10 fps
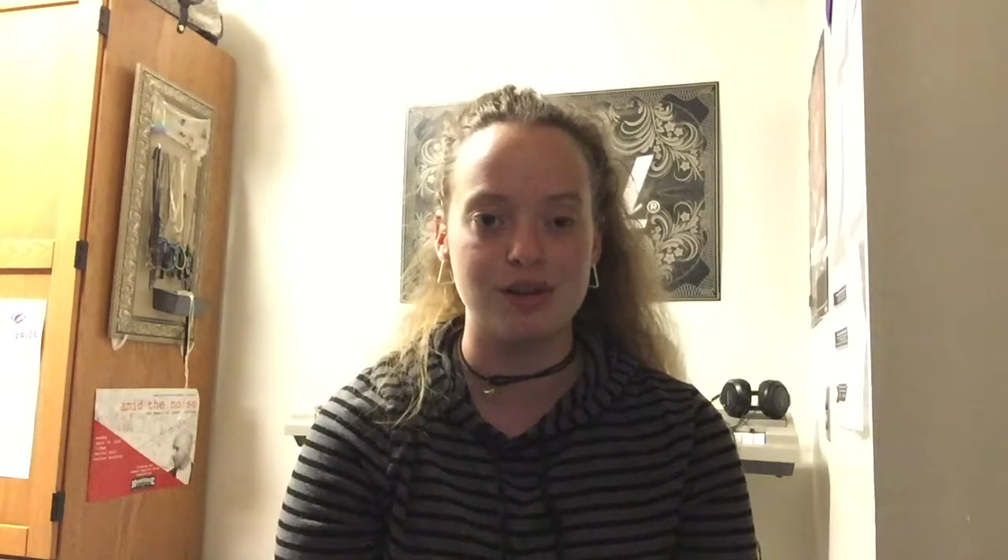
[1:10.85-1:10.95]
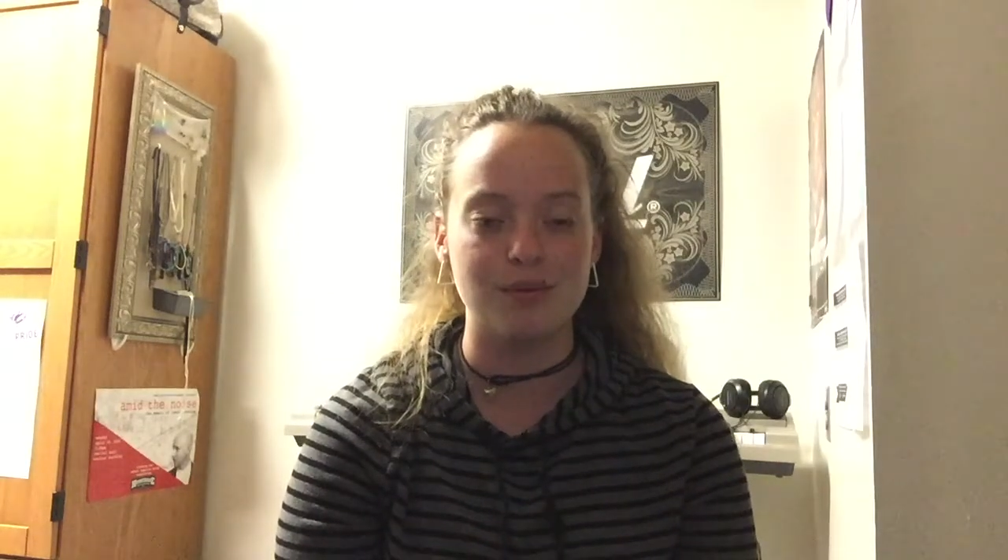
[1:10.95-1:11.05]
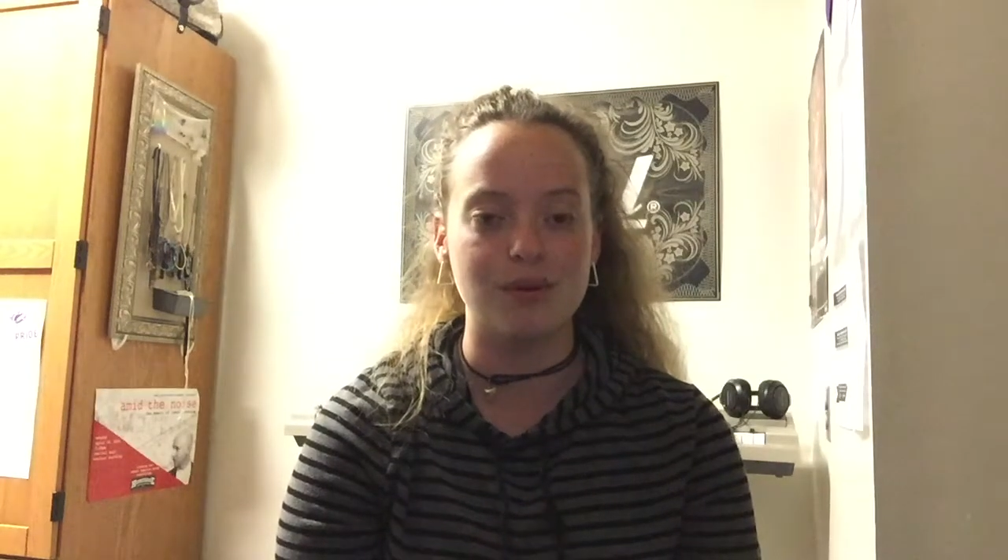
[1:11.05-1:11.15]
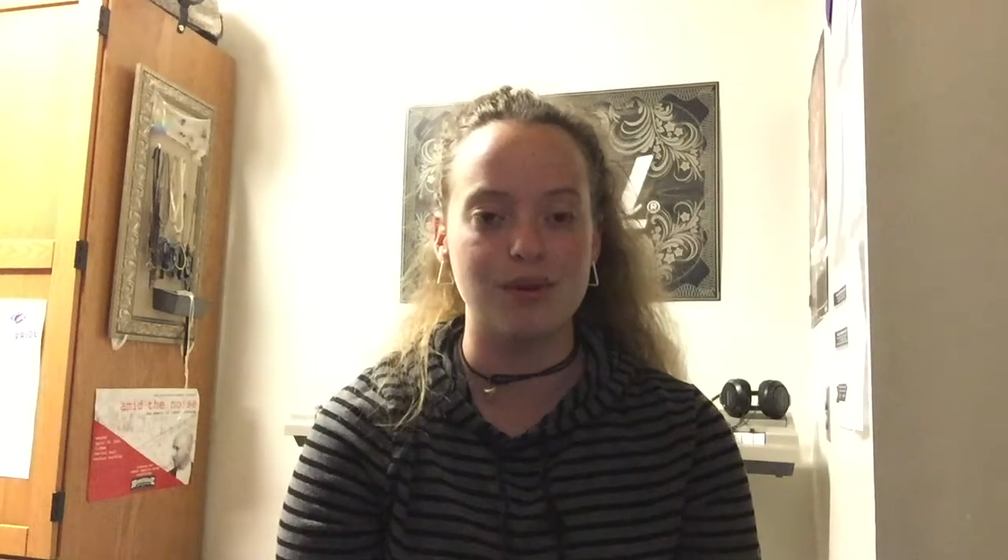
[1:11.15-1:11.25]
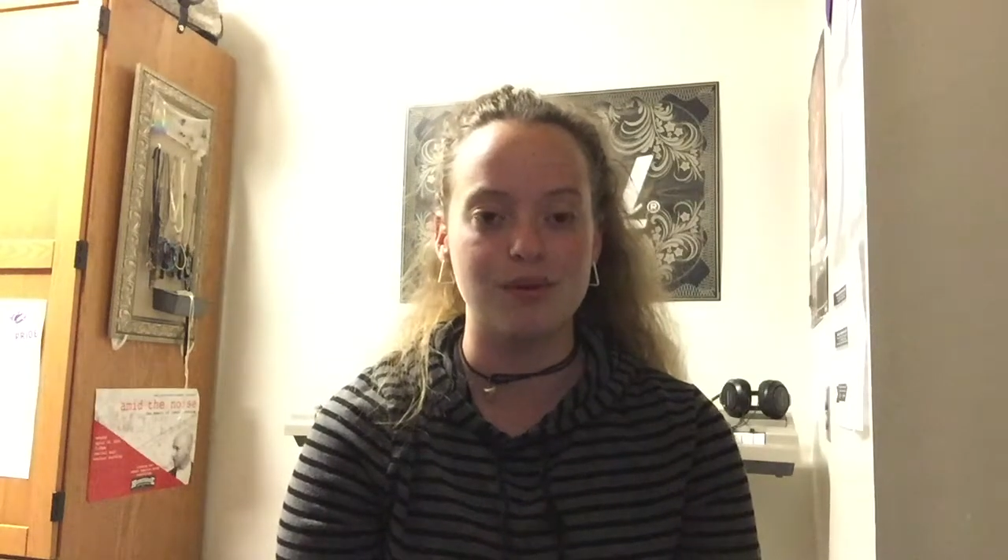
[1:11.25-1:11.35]

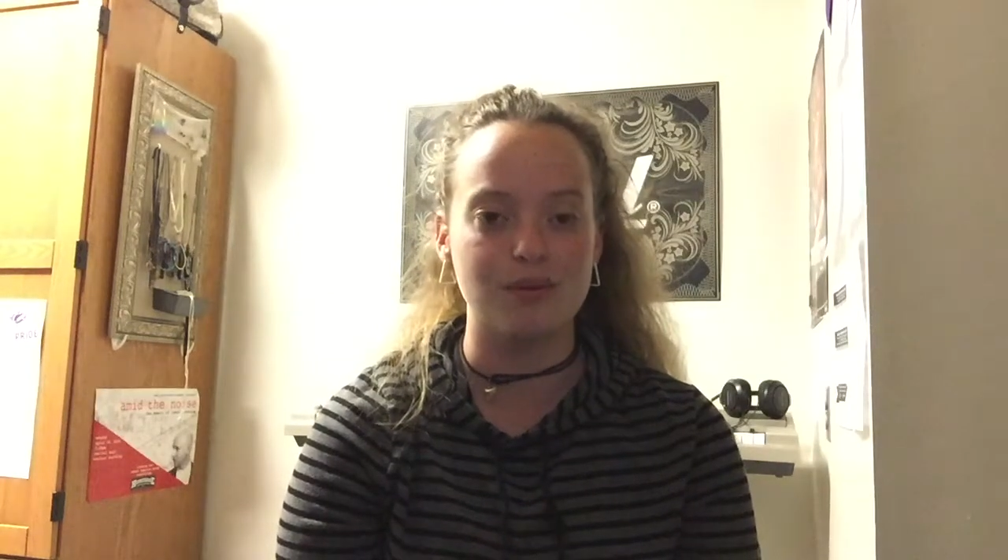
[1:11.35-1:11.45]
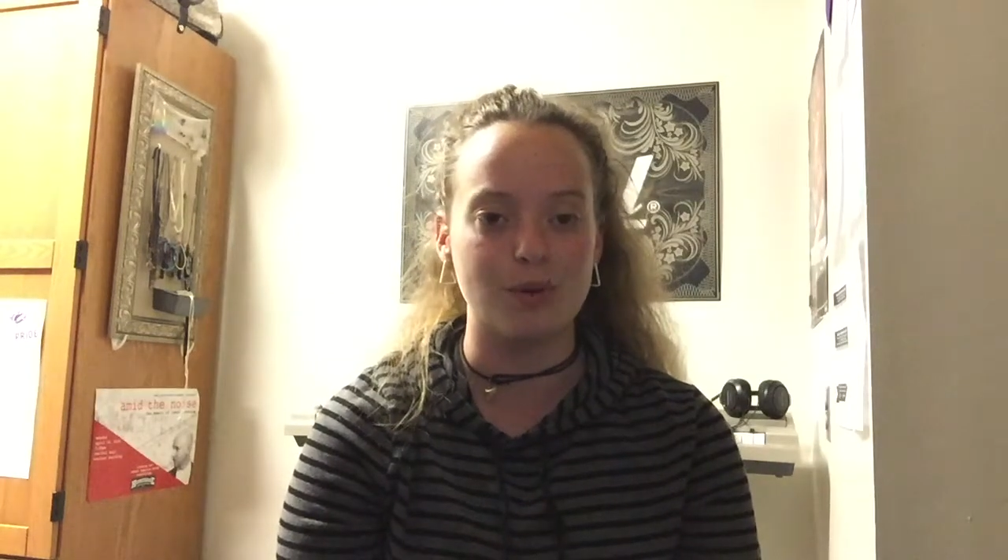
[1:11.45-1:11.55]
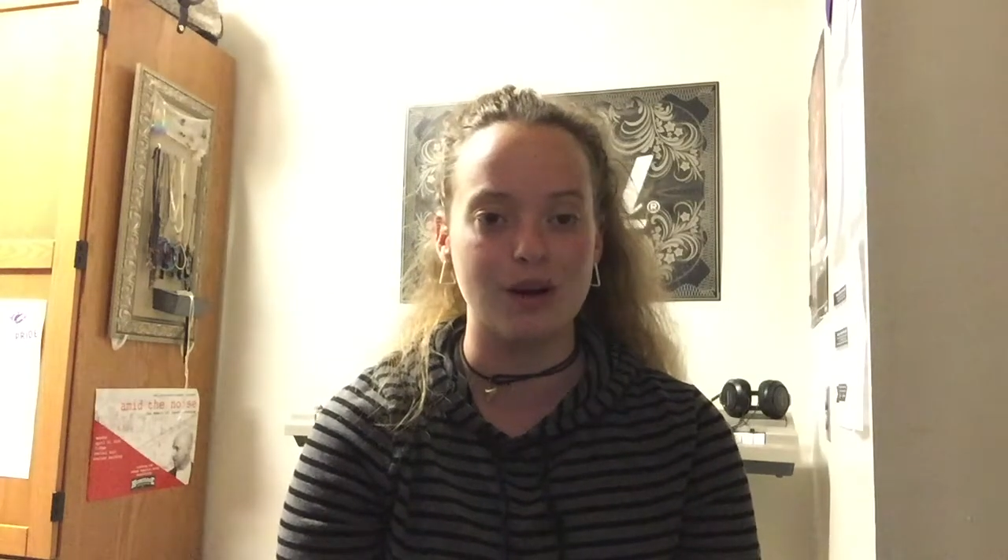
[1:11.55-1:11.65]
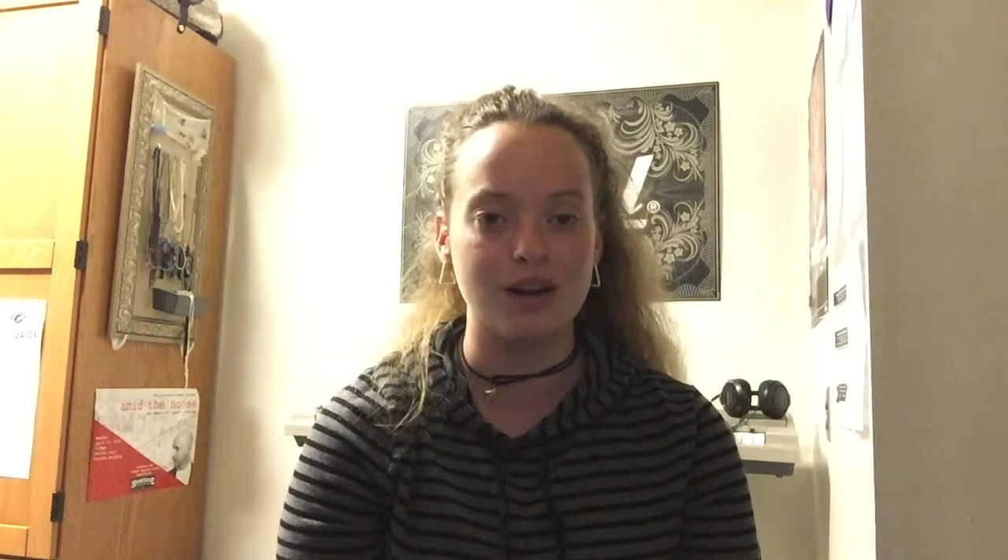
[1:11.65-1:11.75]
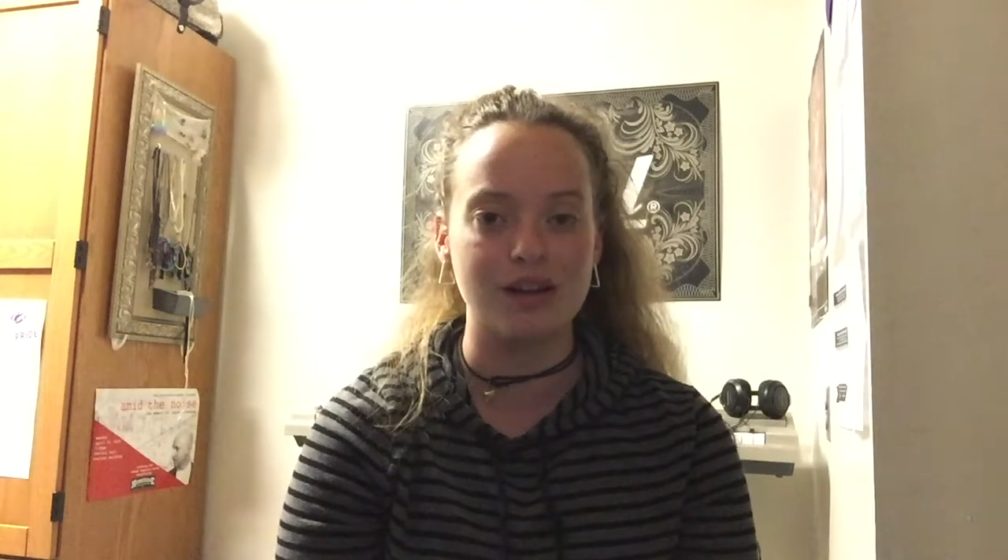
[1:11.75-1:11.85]
worth of
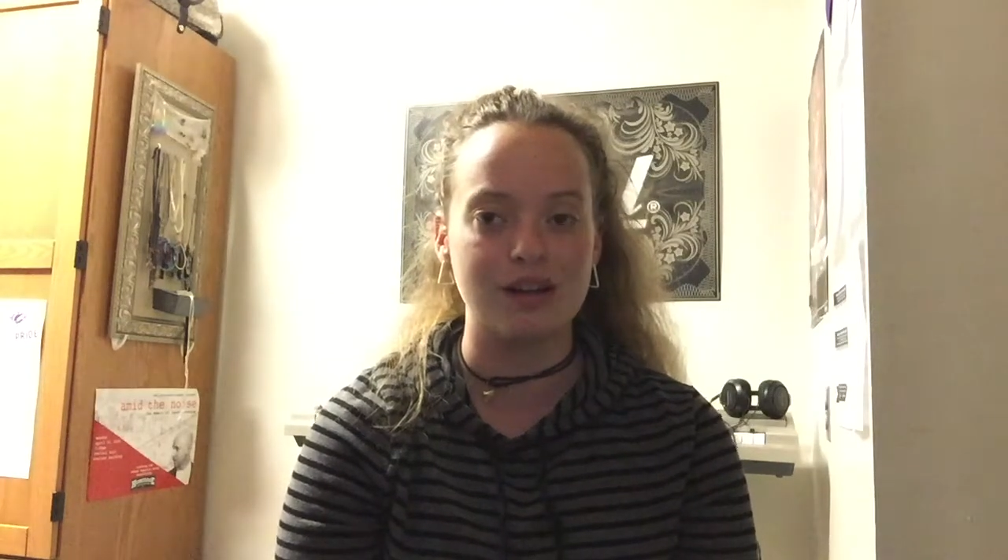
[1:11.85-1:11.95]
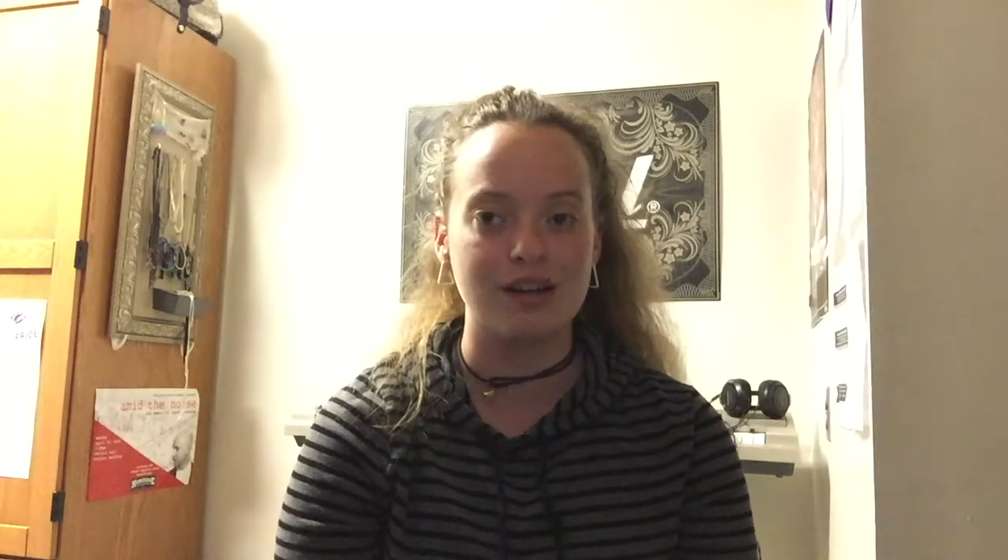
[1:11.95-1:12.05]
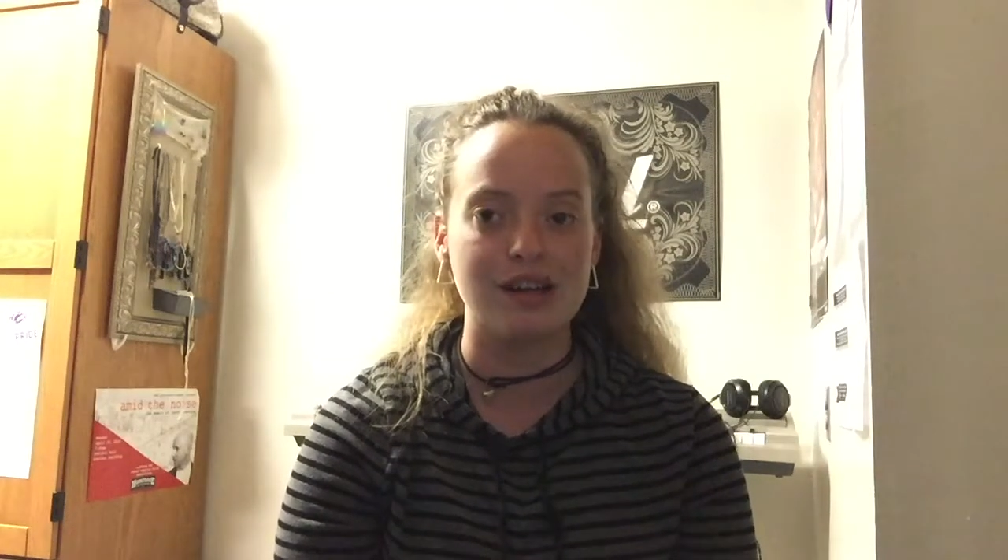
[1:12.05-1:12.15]
work